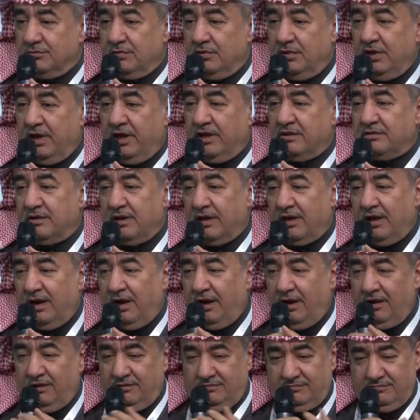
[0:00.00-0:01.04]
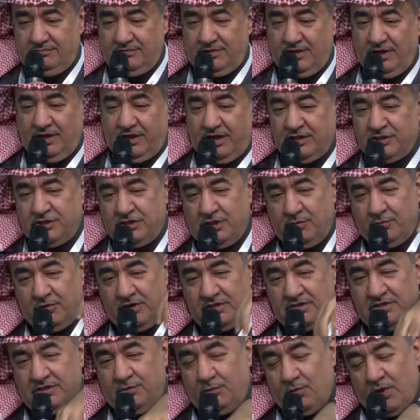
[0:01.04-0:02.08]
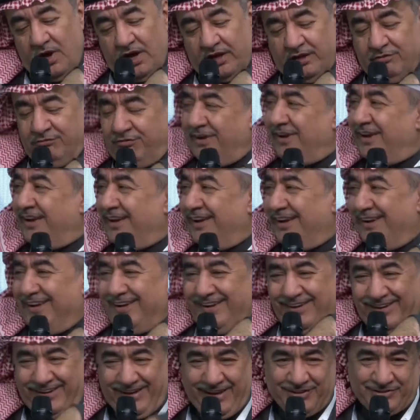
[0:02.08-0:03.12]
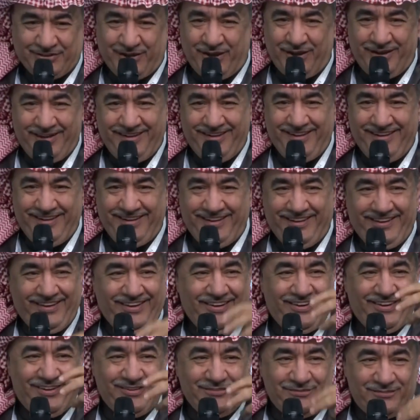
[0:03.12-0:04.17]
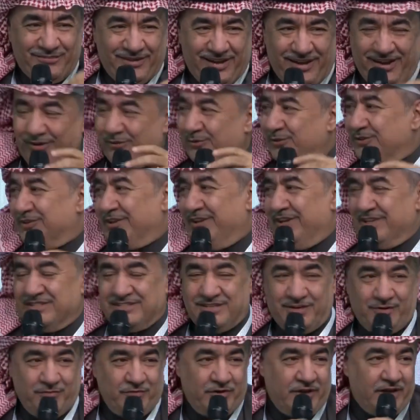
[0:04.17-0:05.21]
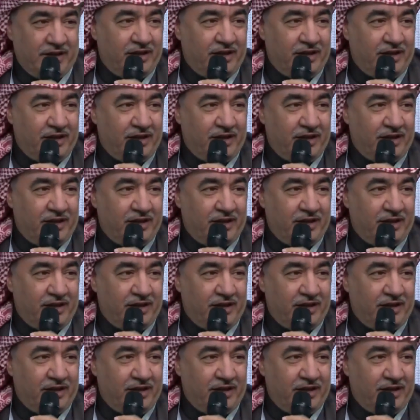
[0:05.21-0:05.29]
One of the creator, he invented the ketchup that